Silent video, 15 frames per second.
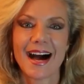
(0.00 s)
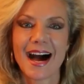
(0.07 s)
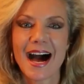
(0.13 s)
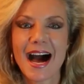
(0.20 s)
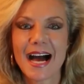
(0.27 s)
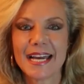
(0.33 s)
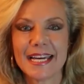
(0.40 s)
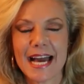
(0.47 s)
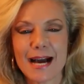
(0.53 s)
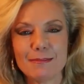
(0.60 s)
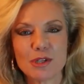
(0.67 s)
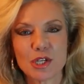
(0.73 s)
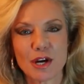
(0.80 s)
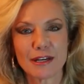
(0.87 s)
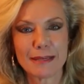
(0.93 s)
Hi,
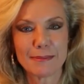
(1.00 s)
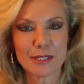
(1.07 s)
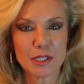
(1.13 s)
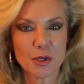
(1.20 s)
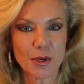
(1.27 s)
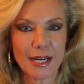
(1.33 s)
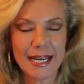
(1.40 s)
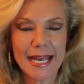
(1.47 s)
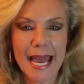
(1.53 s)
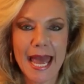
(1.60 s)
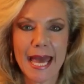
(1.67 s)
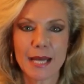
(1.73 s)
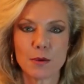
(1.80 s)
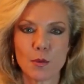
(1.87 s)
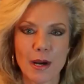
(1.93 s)
I'm Joni Patry,
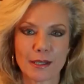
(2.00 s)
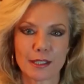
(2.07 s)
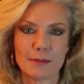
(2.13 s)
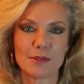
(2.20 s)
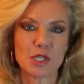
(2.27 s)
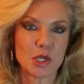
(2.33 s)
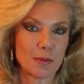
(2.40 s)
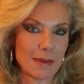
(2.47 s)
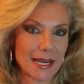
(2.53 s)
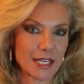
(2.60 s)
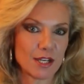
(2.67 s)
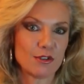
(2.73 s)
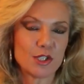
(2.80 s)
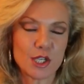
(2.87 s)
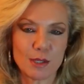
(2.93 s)
and welcome to my
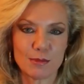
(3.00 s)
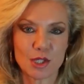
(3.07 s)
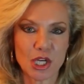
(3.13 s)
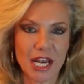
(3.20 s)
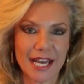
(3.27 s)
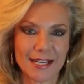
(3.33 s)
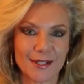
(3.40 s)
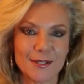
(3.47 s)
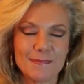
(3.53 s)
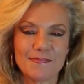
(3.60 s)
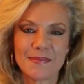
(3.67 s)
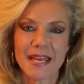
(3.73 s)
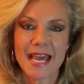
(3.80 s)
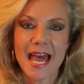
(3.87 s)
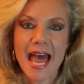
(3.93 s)
YouTube channel.
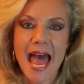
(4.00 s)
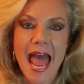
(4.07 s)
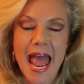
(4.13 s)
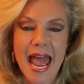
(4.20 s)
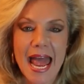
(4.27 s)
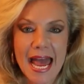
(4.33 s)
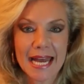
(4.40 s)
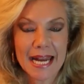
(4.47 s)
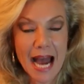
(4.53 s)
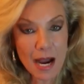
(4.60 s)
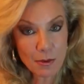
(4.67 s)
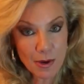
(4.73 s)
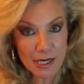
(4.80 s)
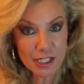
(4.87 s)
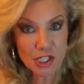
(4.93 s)
And
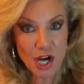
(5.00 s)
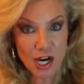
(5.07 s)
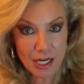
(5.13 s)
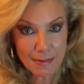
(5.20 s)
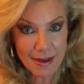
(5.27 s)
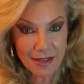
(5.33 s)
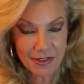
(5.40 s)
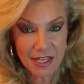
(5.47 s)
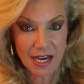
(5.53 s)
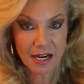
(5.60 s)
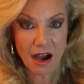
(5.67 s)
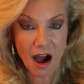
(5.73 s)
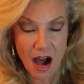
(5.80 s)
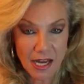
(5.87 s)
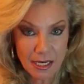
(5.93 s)
I want to talk about the
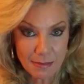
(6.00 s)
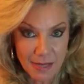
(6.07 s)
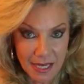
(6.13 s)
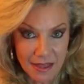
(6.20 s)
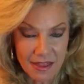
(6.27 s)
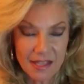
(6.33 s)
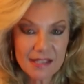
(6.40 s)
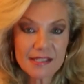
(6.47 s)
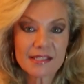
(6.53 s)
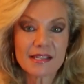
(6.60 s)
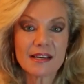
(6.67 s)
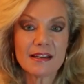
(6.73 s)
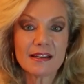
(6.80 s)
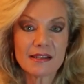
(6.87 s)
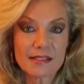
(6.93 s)
economy. This
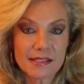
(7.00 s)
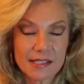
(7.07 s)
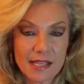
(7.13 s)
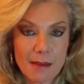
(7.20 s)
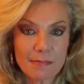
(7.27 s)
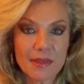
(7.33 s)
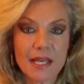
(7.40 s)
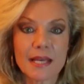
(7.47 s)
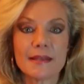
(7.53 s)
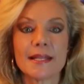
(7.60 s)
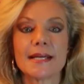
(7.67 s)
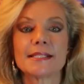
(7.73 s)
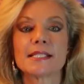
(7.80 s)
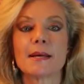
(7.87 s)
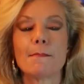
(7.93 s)
is something
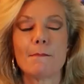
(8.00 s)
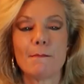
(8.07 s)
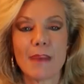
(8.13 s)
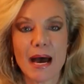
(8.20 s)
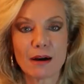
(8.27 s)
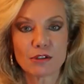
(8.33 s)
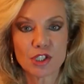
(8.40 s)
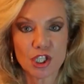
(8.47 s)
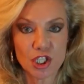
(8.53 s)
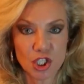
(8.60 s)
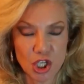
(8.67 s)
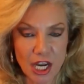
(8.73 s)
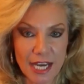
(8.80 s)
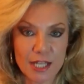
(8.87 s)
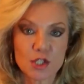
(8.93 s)
that's about to
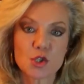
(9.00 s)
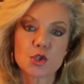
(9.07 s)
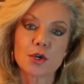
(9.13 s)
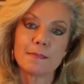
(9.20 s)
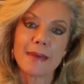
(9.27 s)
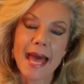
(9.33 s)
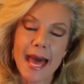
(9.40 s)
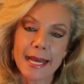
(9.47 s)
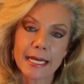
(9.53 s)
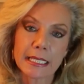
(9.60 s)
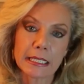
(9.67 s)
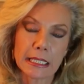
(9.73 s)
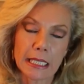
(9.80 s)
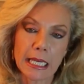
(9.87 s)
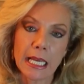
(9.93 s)
change
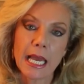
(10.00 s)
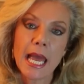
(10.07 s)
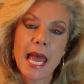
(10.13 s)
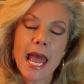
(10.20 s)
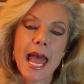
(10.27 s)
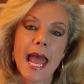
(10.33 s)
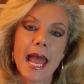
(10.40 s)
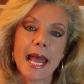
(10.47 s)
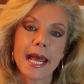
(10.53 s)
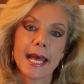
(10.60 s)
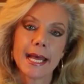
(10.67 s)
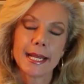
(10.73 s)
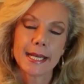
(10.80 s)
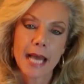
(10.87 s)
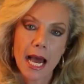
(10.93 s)
dramatically,
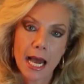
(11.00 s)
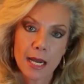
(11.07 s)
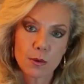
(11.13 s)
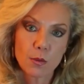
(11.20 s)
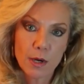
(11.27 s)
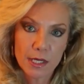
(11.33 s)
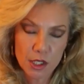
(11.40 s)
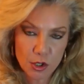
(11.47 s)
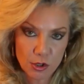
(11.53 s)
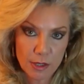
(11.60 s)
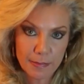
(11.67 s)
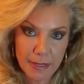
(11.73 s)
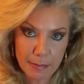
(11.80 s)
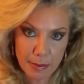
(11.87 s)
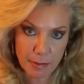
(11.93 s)
and I want you
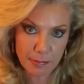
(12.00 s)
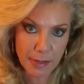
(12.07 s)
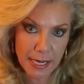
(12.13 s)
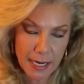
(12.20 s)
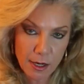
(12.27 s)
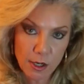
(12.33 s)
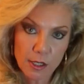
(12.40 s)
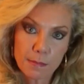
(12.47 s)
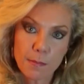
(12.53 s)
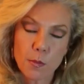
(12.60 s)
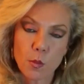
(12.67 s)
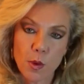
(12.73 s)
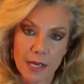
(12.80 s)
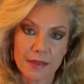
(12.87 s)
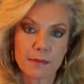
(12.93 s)
to be prepared
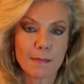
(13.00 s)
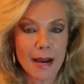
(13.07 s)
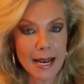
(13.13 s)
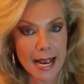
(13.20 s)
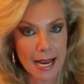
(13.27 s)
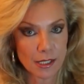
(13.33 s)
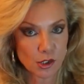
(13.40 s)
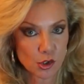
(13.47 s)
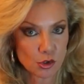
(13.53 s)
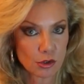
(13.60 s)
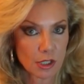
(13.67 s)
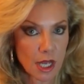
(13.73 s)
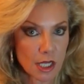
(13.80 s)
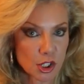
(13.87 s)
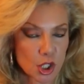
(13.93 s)
with my
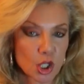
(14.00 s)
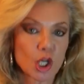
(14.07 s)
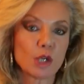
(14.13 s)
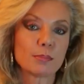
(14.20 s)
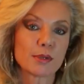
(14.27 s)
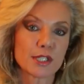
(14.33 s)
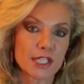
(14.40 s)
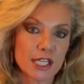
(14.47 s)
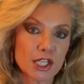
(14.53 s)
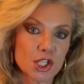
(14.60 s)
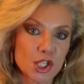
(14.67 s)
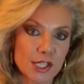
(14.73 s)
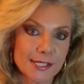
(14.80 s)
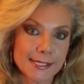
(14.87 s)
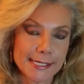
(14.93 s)
astrological
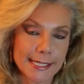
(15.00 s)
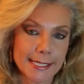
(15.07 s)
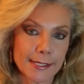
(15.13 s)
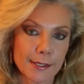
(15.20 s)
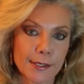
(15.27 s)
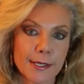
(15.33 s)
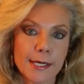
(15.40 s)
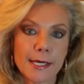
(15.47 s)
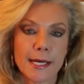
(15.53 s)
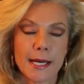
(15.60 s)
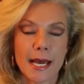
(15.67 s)
predictions here.